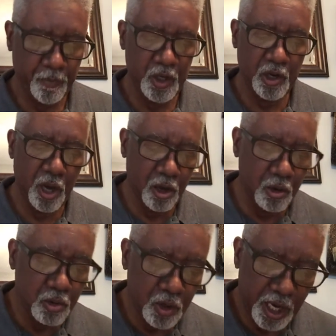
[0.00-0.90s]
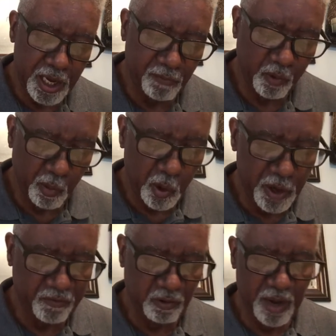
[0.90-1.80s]
You can Google him for more
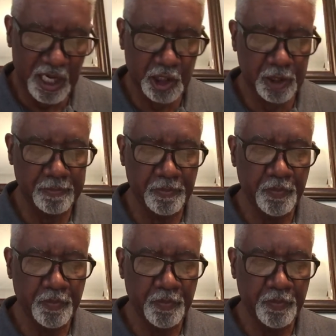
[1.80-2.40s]
information.